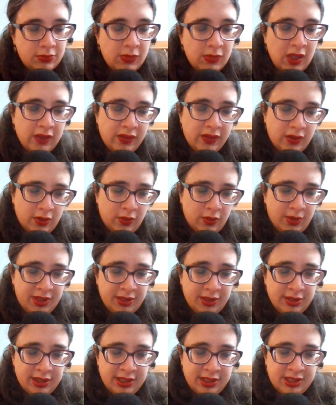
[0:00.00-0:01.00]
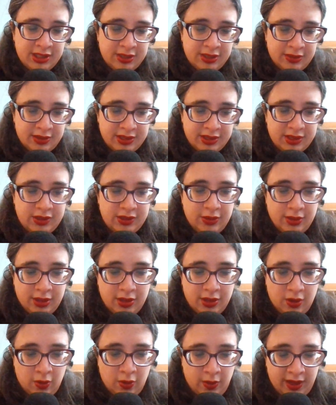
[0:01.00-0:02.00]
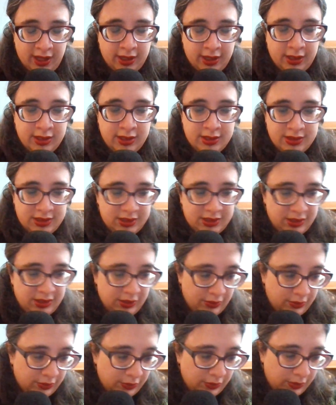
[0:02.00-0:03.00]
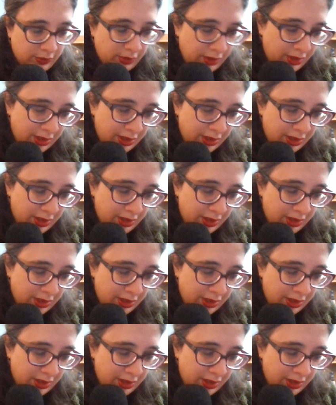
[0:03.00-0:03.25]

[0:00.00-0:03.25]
So what you're going to do is you're going to